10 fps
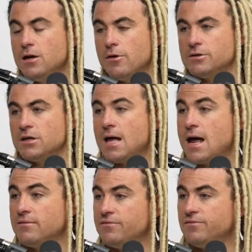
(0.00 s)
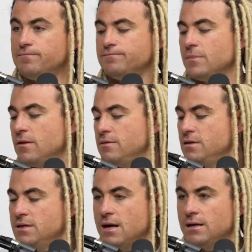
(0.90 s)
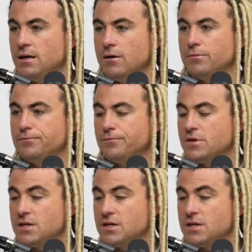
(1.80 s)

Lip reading: there's a lot of there's a lot